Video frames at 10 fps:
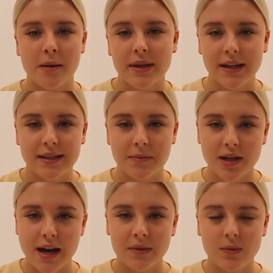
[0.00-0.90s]
because
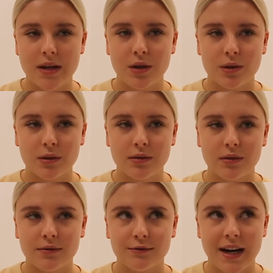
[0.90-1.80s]
sometimes when you're
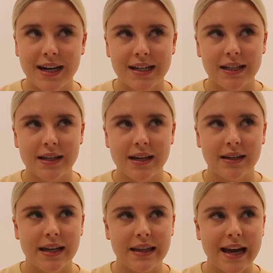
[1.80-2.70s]
reading
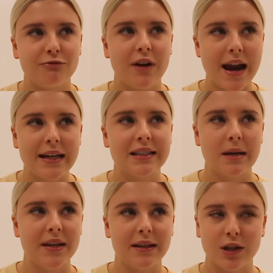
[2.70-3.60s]
and like writing
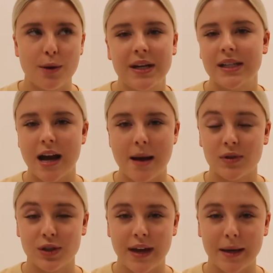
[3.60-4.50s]
something so many
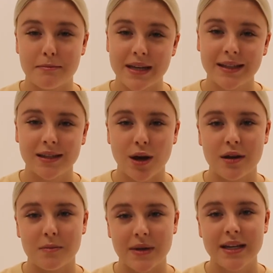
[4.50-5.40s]
times, you like miss
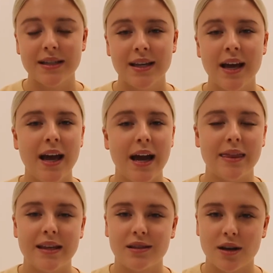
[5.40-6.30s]
certain bits, and
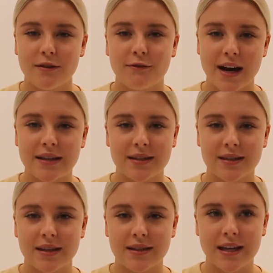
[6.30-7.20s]
there's certain phrases
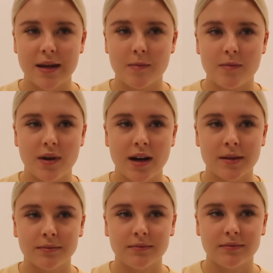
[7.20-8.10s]
that seem
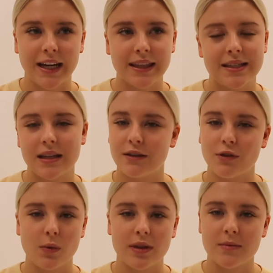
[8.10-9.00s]
like there's nothing
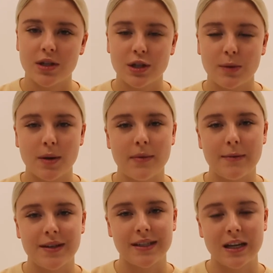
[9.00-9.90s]
wrong with them to you, but
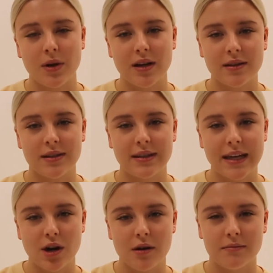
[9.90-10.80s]
maybe to someone else they
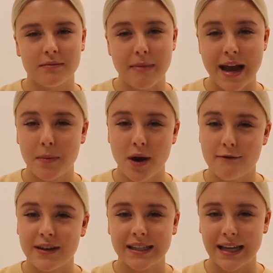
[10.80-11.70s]
don't make
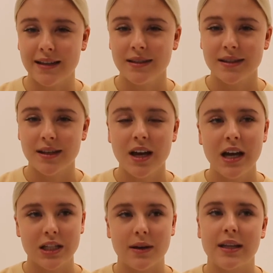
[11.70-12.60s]
perfect sense.
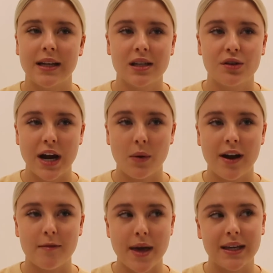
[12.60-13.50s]
So I think that's a great
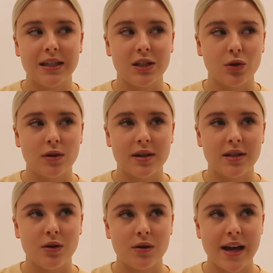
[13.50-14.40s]
way of making sure that
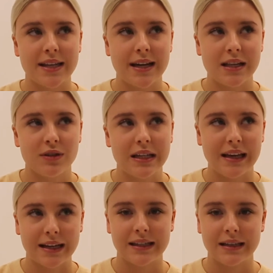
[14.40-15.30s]
your essay is really
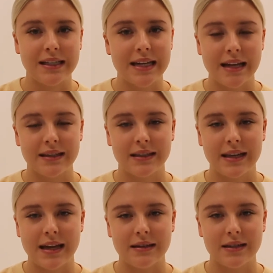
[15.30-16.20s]
lexically dense
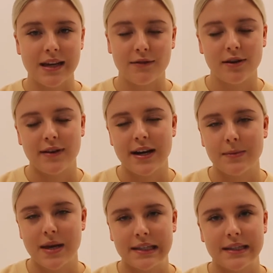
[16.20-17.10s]
and every phrase
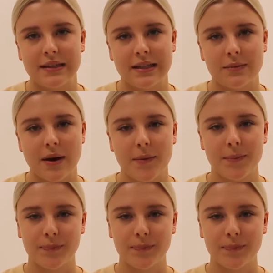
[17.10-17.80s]
makes sense as well.